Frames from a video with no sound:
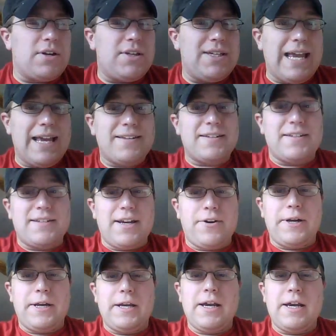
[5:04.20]

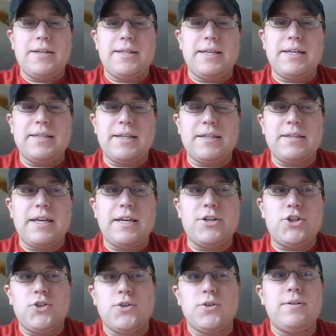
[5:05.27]
necessary. I think that they
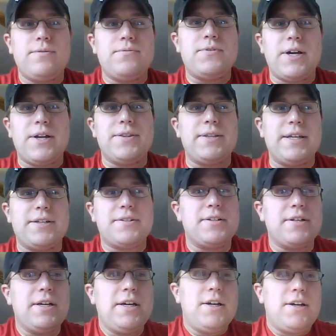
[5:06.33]
should have done this,
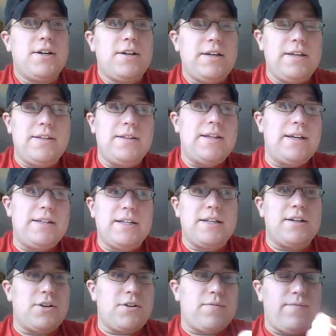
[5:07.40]
and they did
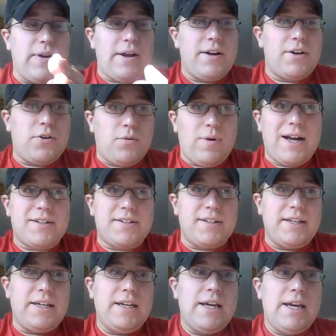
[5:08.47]
it very
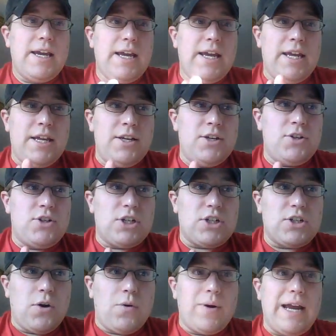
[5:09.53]
correctly in just
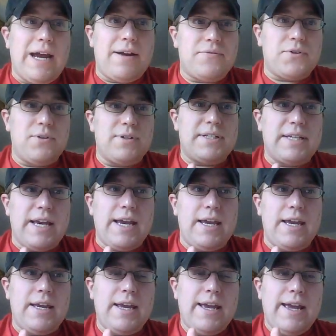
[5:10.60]
going after and
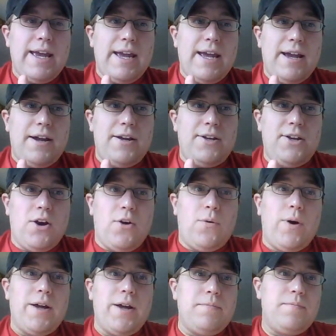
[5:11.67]
saying, you know
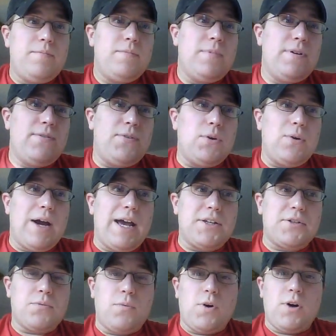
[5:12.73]
what? If you
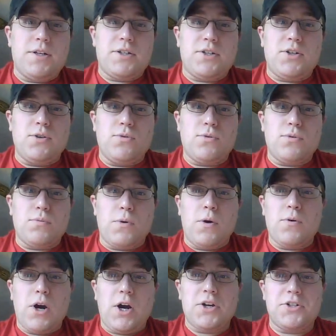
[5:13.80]
guys want to throw
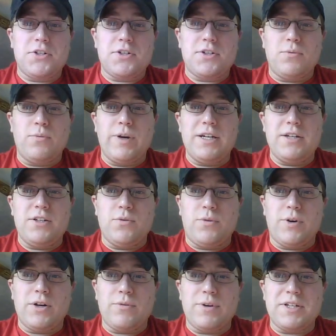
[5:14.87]
caution to the wind and you
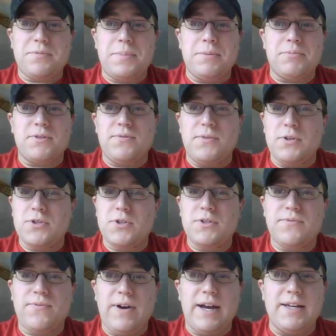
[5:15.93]
want to risk people's futures,
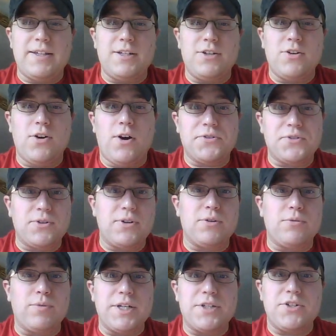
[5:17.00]
fine. Then you're also going to
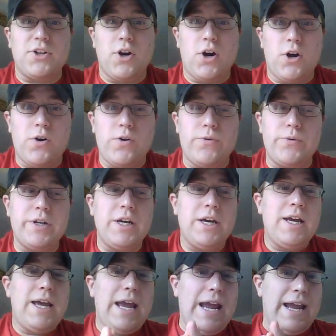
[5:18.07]
risk your own.
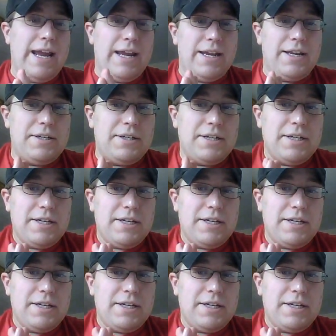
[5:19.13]
And